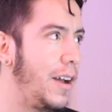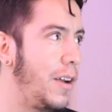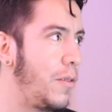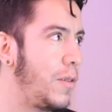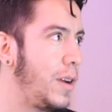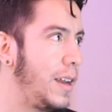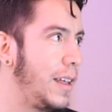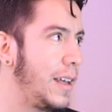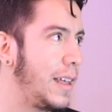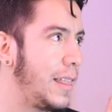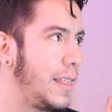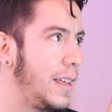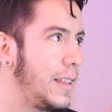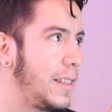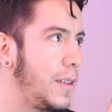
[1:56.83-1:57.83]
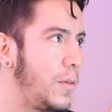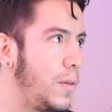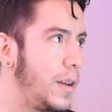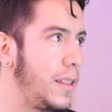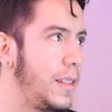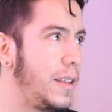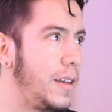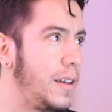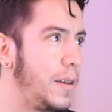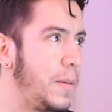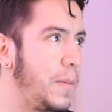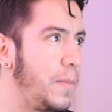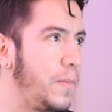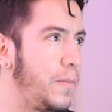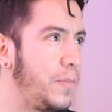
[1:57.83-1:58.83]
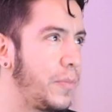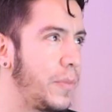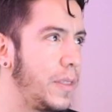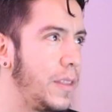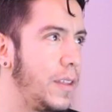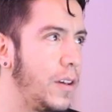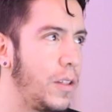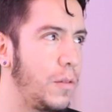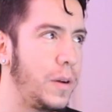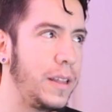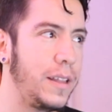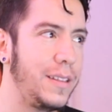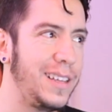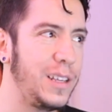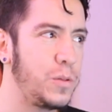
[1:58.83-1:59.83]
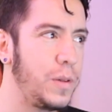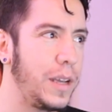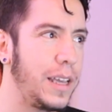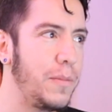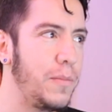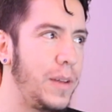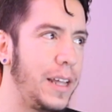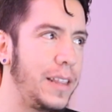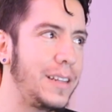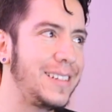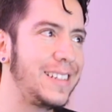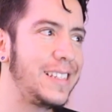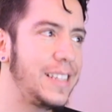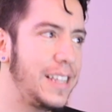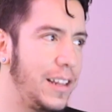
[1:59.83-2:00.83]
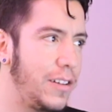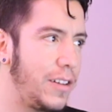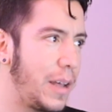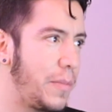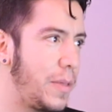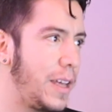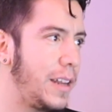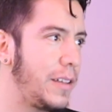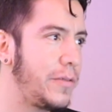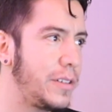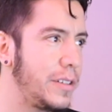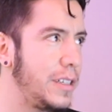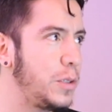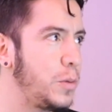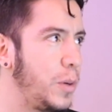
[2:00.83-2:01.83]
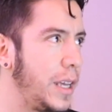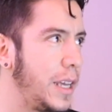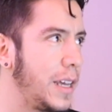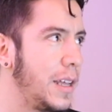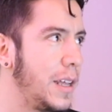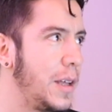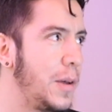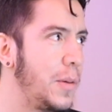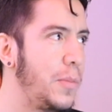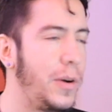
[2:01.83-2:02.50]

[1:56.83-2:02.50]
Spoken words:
reading. I think the other one that this week in Blender is still not updated for this week,